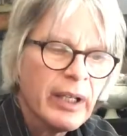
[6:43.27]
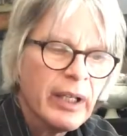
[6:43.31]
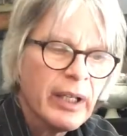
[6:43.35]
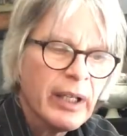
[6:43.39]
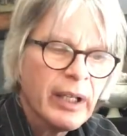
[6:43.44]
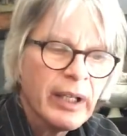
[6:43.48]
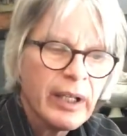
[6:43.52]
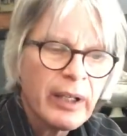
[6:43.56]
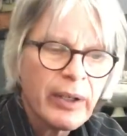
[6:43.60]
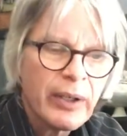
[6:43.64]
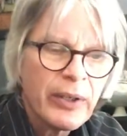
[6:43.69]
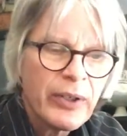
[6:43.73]

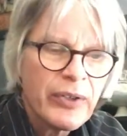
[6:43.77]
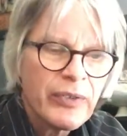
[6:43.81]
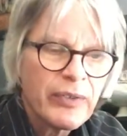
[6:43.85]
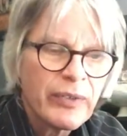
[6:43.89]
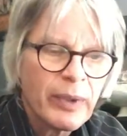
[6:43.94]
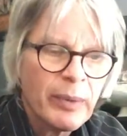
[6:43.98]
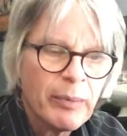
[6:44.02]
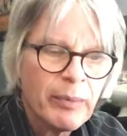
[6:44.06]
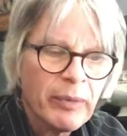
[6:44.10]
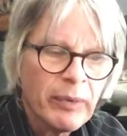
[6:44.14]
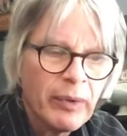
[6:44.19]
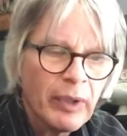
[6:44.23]
it goes
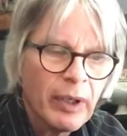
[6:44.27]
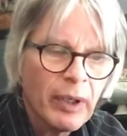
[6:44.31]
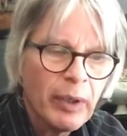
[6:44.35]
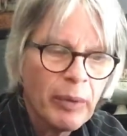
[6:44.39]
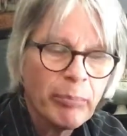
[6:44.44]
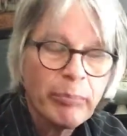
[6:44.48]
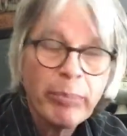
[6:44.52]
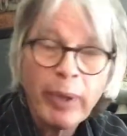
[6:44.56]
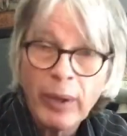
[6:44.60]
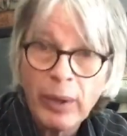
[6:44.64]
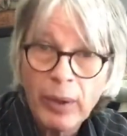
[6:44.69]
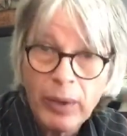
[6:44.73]
from a
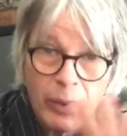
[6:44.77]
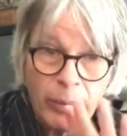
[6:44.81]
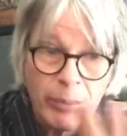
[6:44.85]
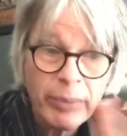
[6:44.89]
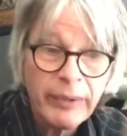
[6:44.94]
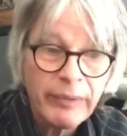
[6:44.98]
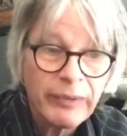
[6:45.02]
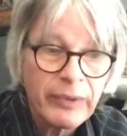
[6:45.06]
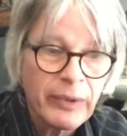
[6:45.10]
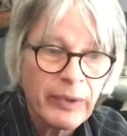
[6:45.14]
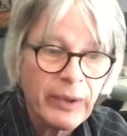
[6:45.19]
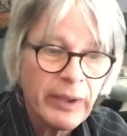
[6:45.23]
bulb,
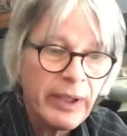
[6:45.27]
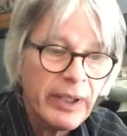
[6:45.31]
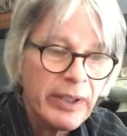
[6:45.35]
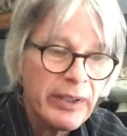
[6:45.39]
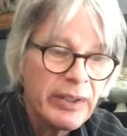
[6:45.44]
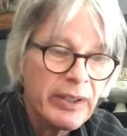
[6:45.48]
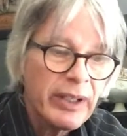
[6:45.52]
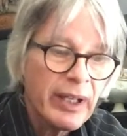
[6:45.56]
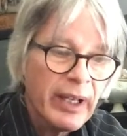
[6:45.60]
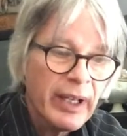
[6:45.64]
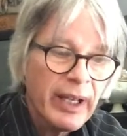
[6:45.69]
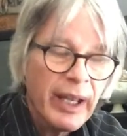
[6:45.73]
of
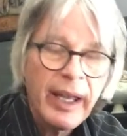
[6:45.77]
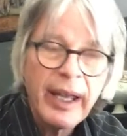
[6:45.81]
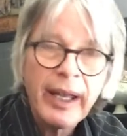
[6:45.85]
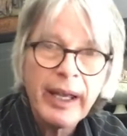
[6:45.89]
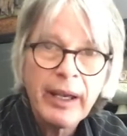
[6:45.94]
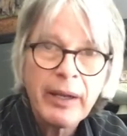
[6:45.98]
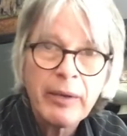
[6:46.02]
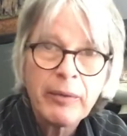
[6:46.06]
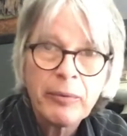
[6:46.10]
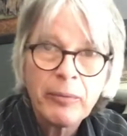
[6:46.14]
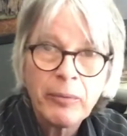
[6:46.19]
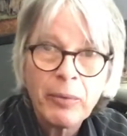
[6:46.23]
course,
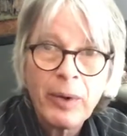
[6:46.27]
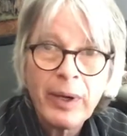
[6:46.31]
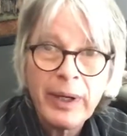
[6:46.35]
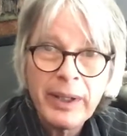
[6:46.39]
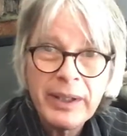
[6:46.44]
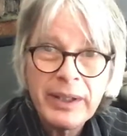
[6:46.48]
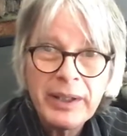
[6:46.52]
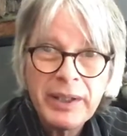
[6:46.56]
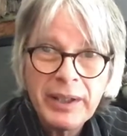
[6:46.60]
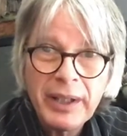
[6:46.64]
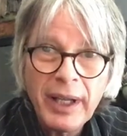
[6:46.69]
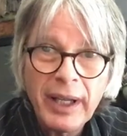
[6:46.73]
and
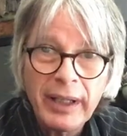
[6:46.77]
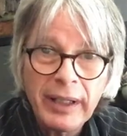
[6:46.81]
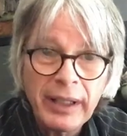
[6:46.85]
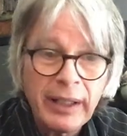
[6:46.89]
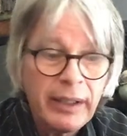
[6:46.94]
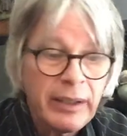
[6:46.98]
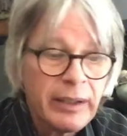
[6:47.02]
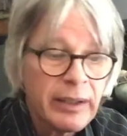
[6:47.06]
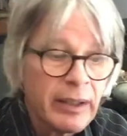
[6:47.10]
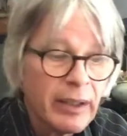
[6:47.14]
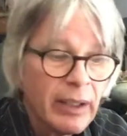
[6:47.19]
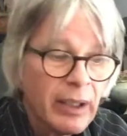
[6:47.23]
1
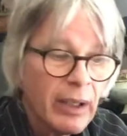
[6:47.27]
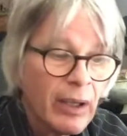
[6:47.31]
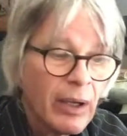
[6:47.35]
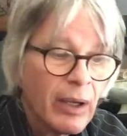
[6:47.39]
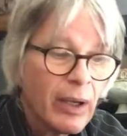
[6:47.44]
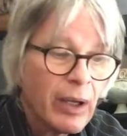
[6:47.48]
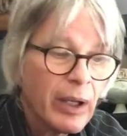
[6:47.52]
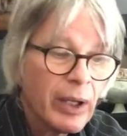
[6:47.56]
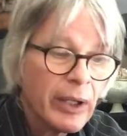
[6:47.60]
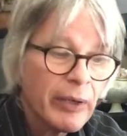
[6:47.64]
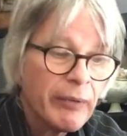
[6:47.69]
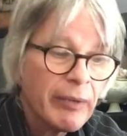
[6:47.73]
second
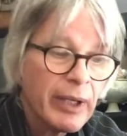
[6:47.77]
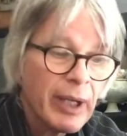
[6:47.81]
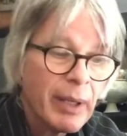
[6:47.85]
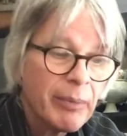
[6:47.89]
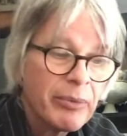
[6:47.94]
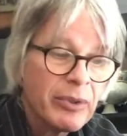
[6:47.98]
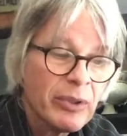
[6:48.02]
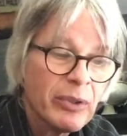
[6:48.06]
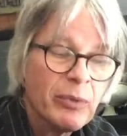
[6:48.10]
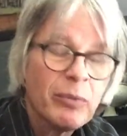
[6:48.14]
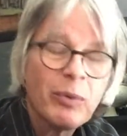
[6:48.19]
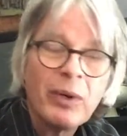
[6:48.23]
all the way up
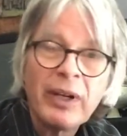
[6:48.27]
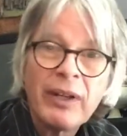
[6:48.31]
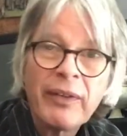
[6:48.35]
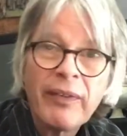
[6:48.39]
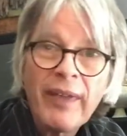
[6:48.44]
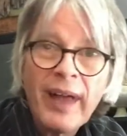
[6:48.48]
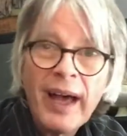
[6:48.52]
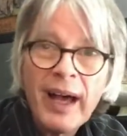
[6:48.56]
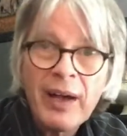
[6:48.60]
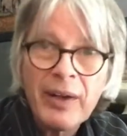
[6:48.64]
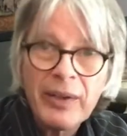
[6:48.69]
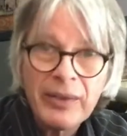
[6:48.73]
to
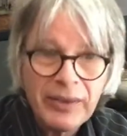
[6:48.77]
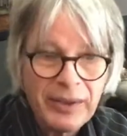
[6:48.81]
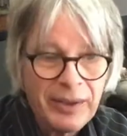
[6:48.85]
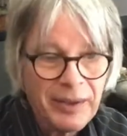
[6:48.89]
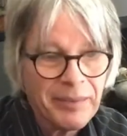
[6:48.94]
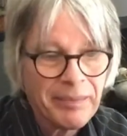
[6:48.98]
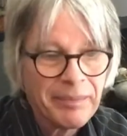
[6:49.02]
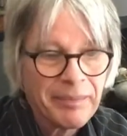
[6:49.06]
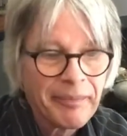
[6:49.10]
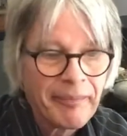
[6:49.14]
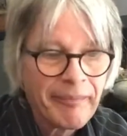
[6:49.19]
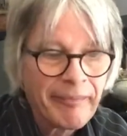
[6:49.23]
1,000.